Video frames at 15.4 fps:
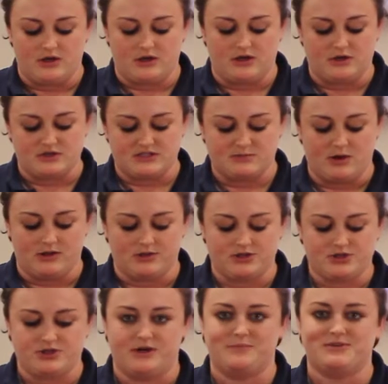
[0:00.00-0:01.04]
you can use smaller
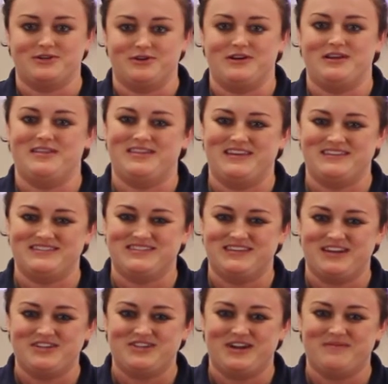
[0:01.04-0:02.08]
strips underneath the
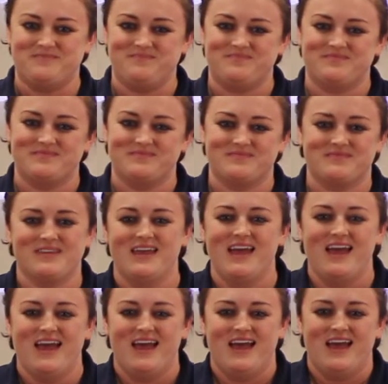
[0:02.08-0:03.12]

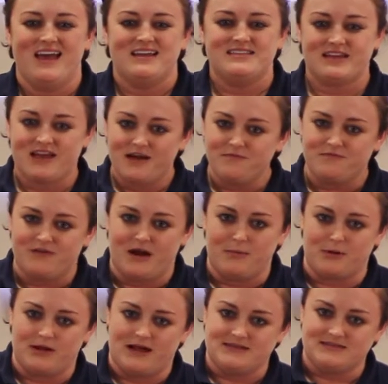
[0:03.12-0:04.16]
insulation. To cut
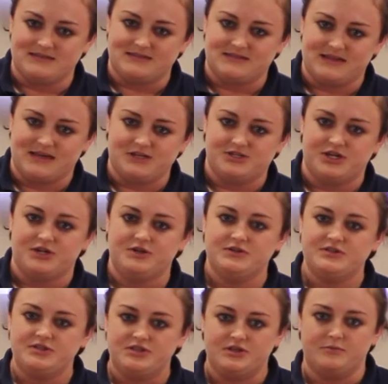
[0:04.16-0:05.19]
fiberglass insulation,
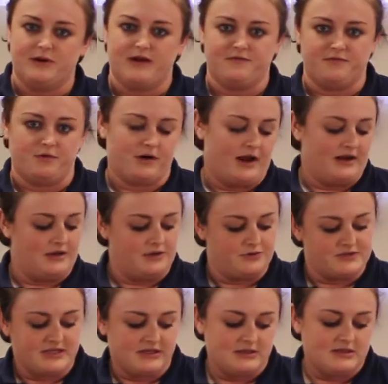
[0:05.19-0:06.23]
use a 2x4 and a
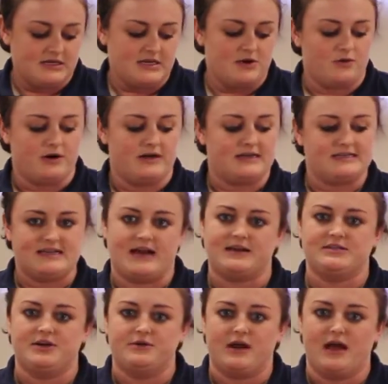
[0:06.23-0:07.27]
utility or an
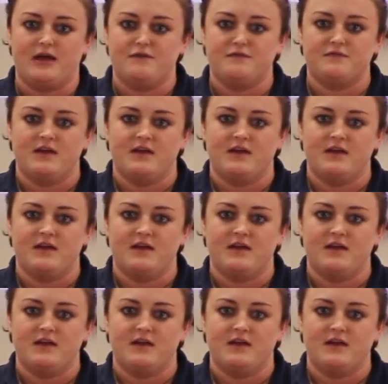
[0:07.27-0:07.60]
X-Acto knife.